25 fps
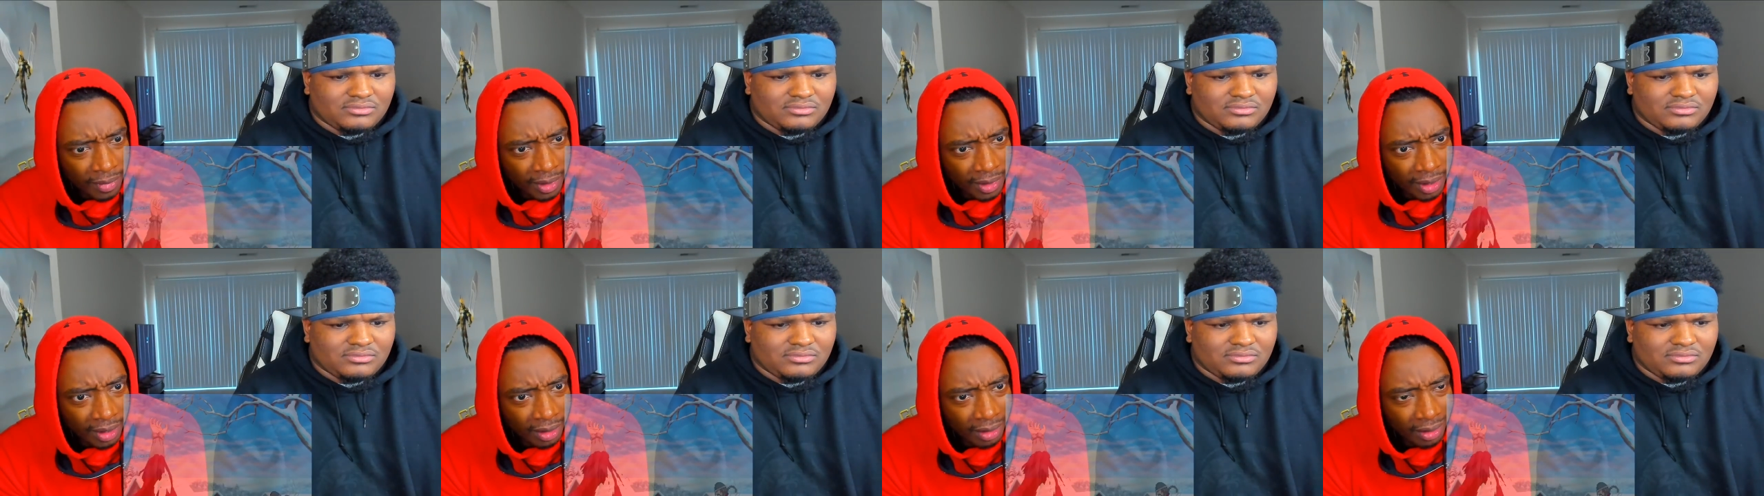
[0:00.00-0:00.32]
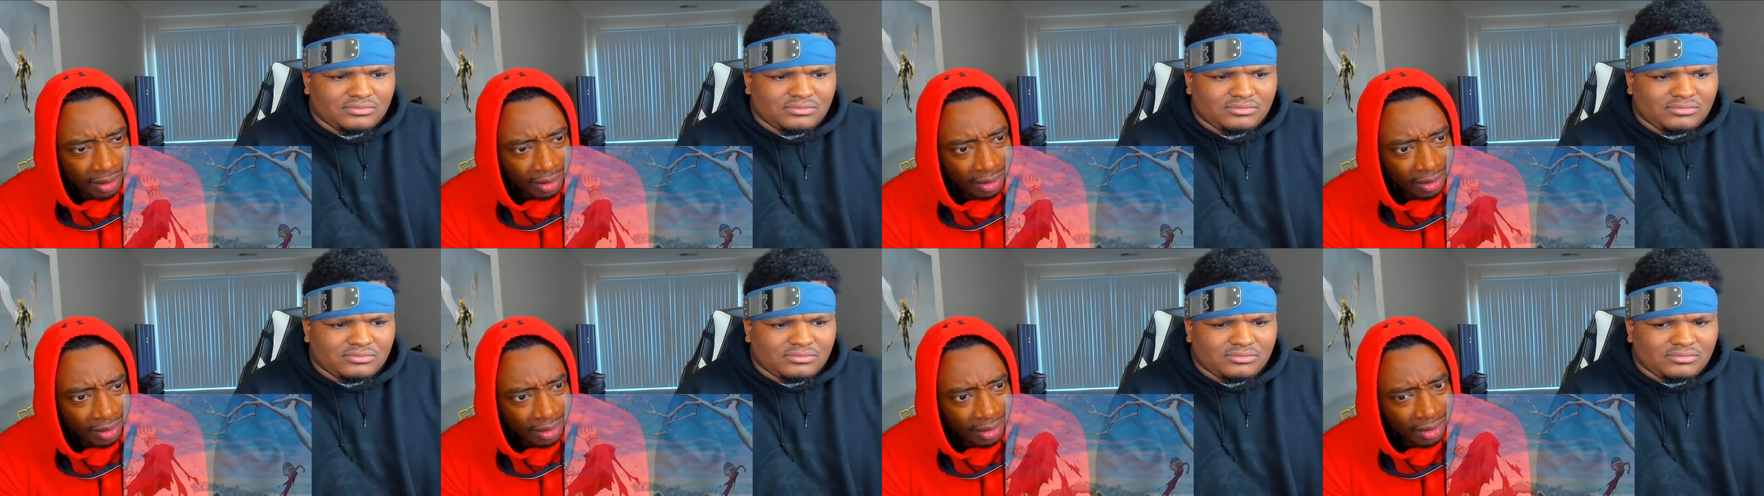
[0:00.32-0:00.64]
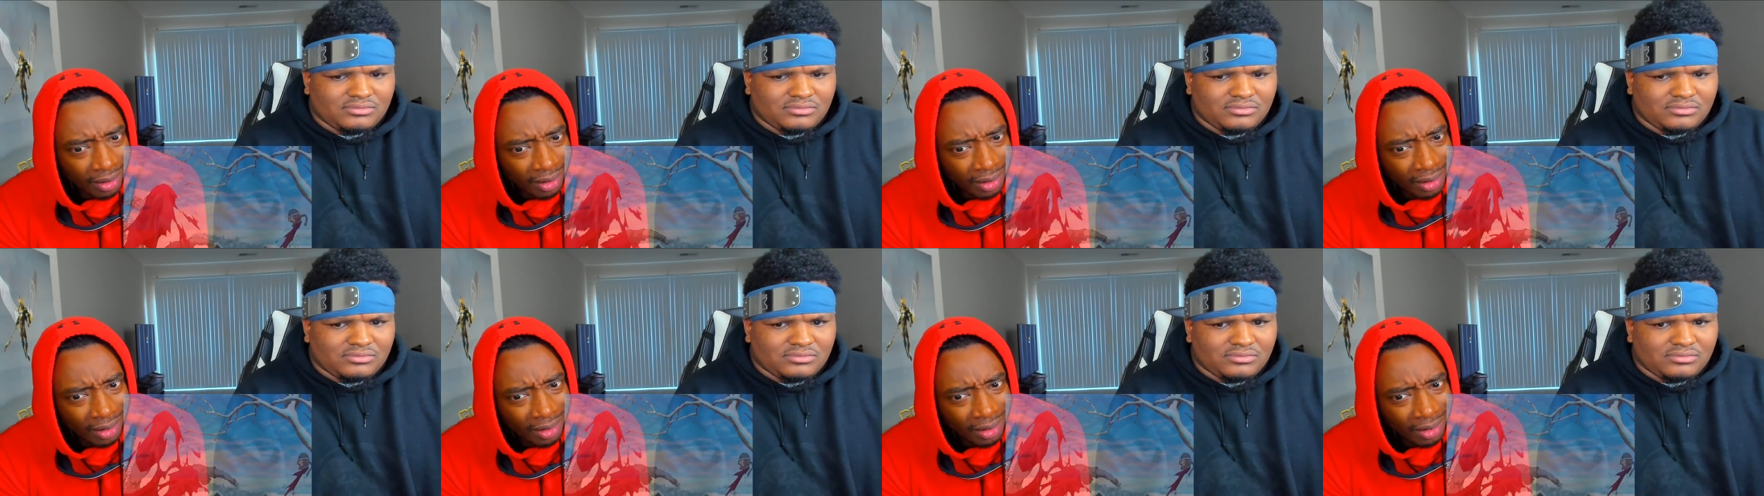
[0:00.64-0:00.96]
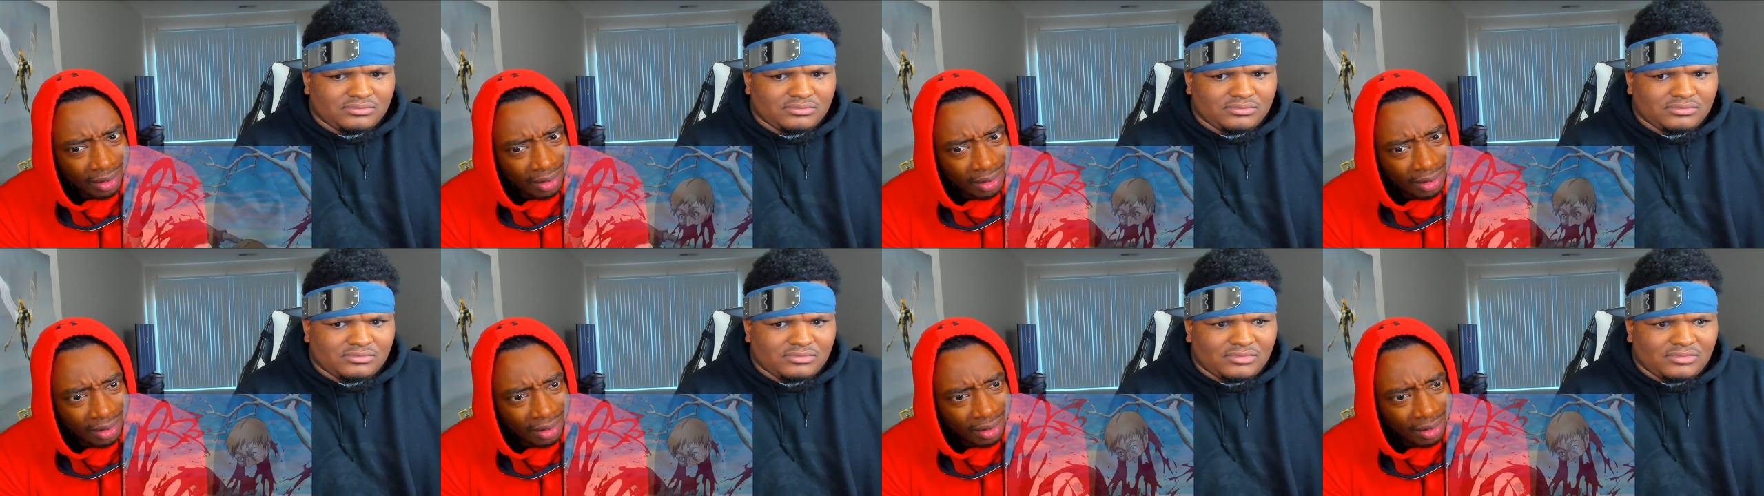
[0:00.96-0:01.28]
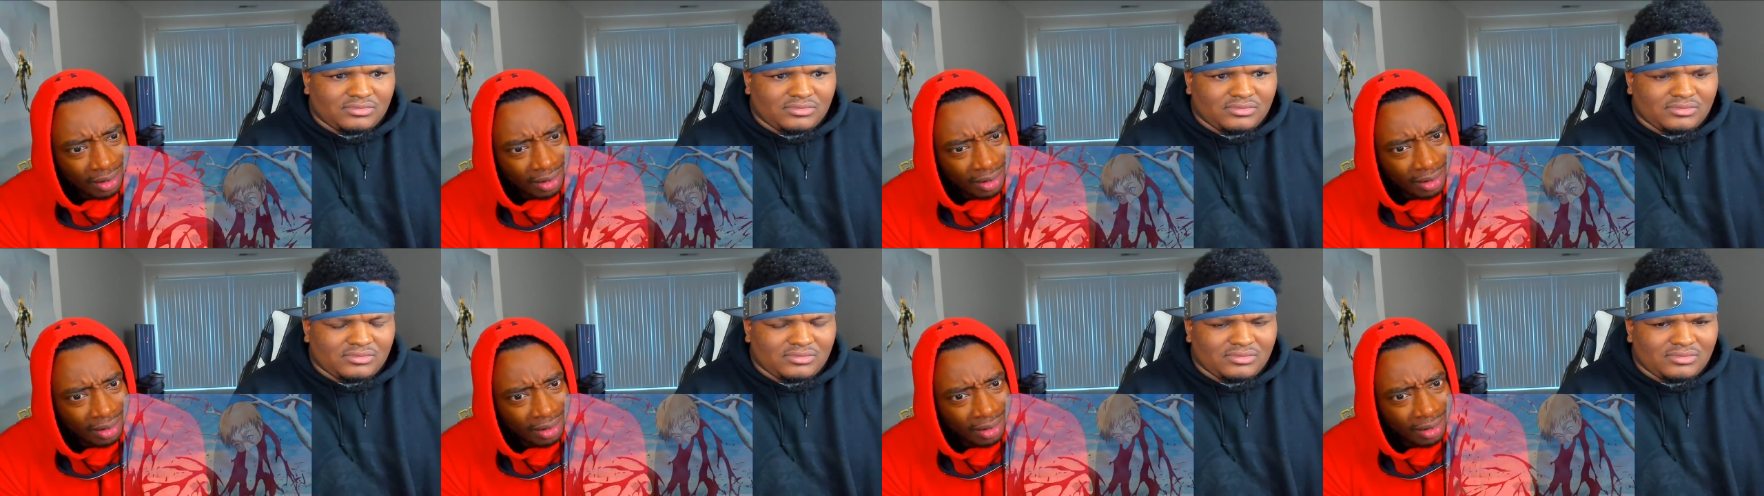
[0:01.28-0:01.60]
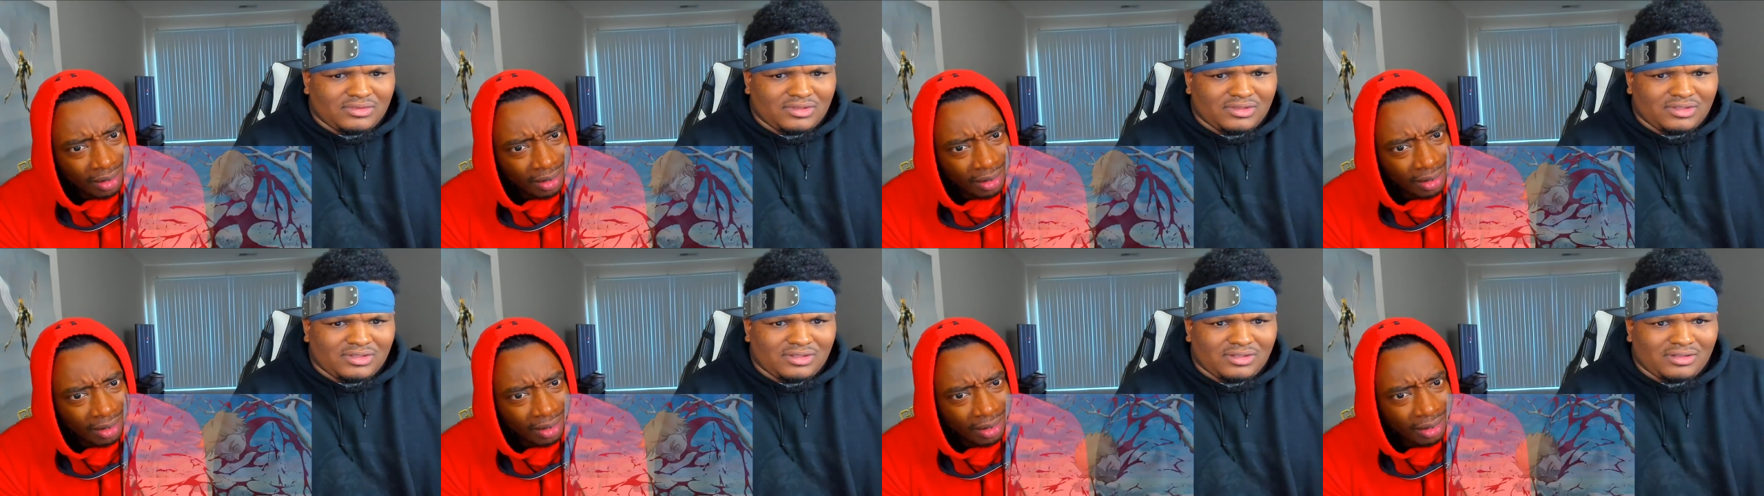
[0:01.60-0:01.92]

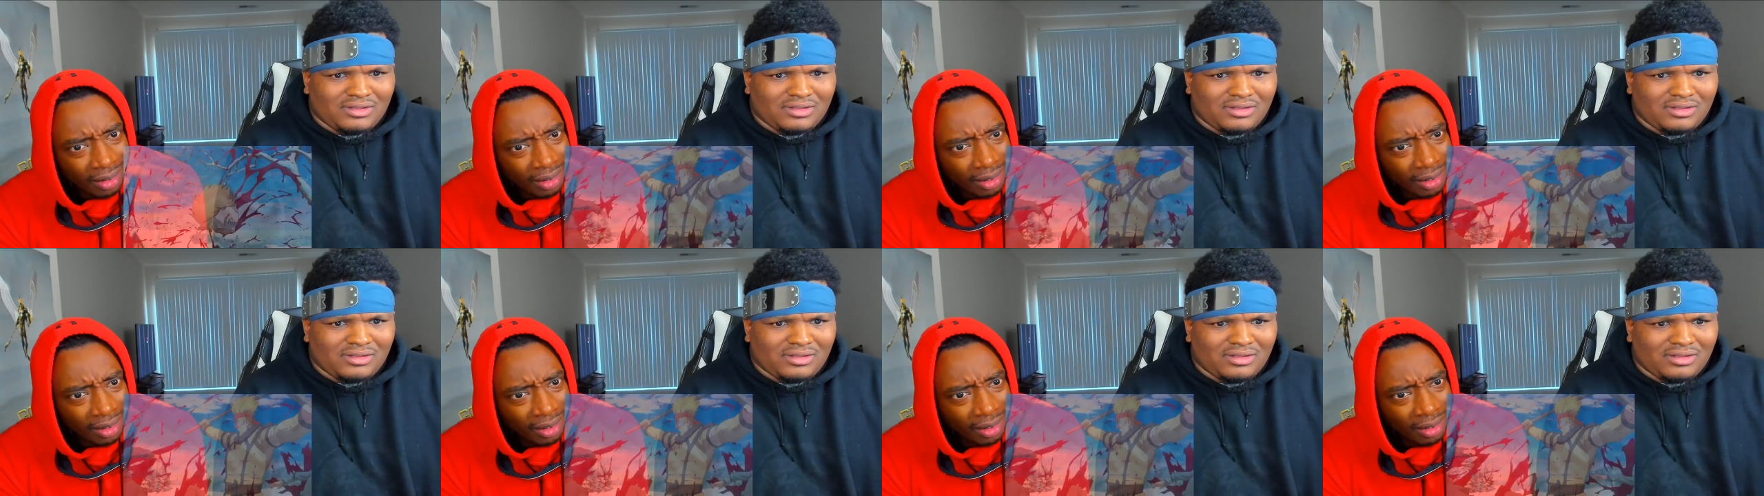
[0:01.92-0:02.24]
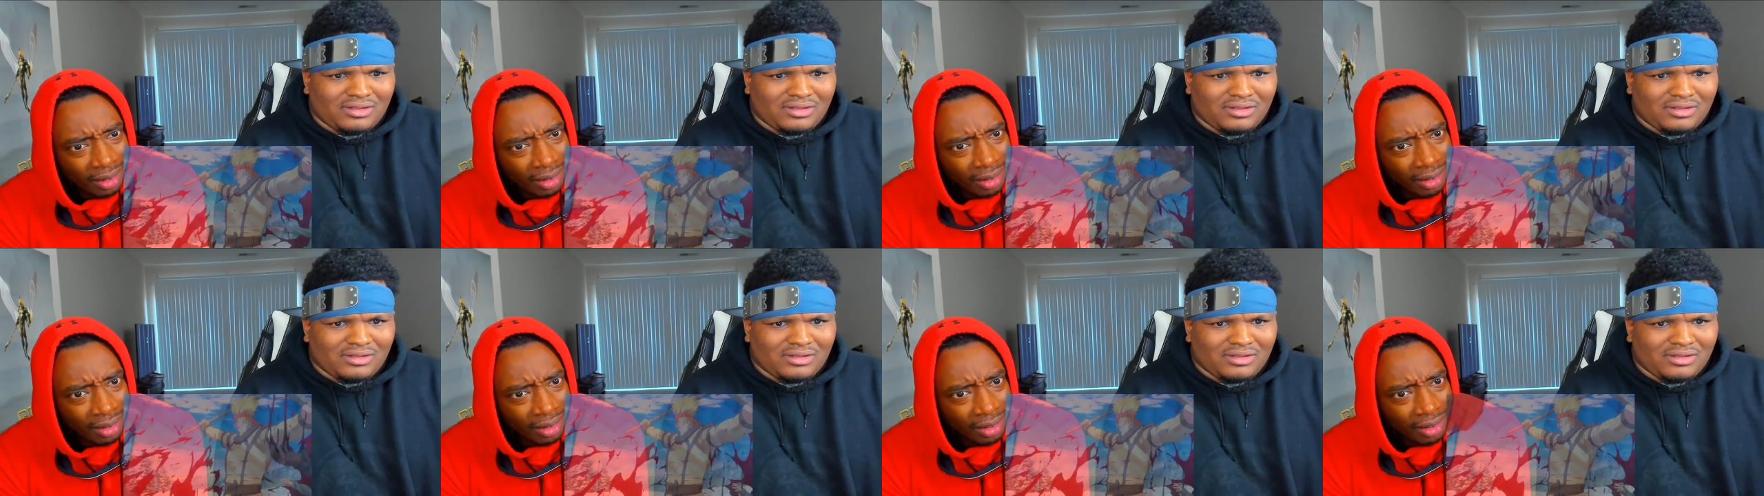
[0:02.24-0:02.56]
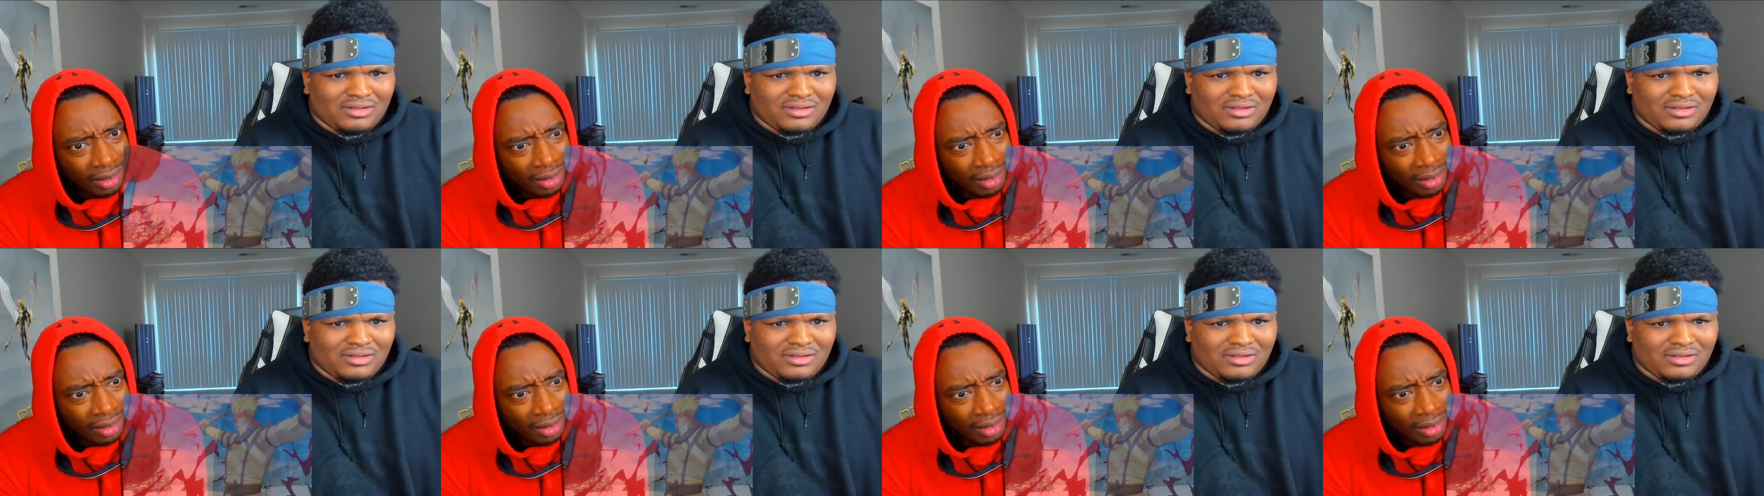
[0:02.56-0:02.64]
(silence)